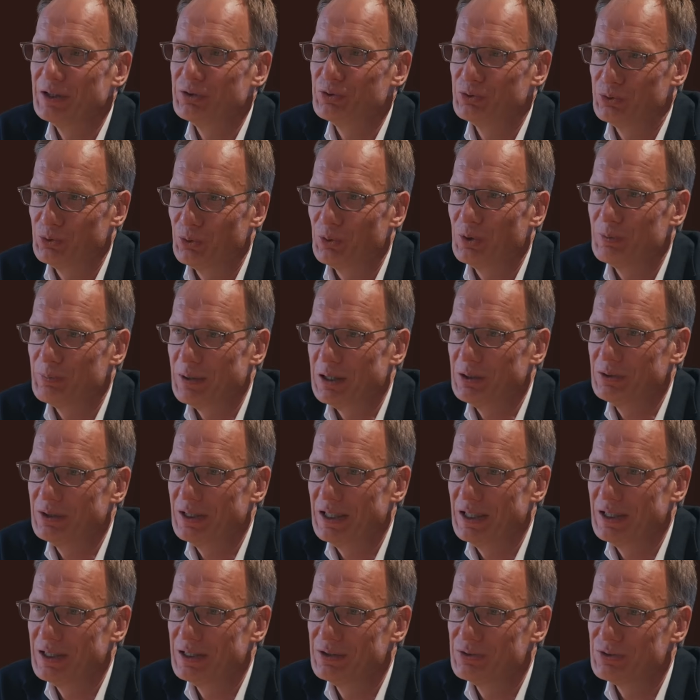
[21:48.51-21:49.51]
to talk about
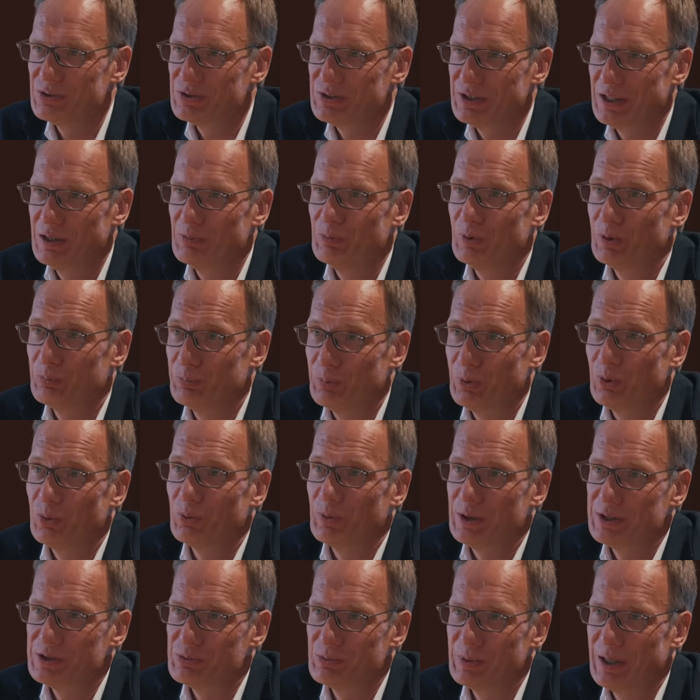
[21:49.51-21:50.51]
that and to say what
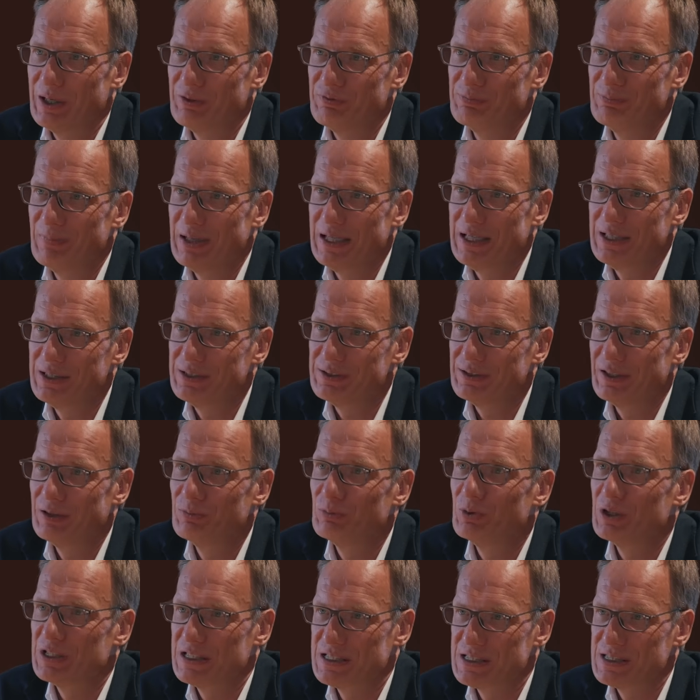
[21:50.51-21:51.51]
progress we have made and
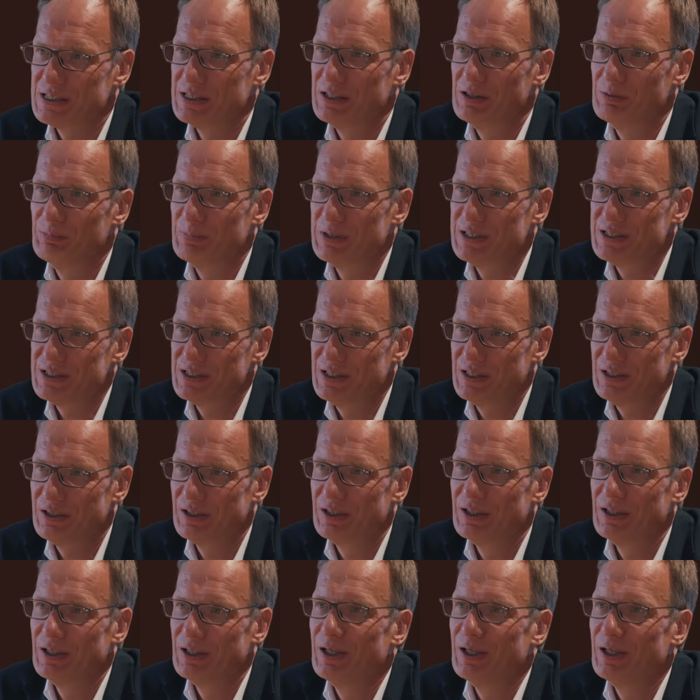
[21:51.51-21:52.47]
what is still missing?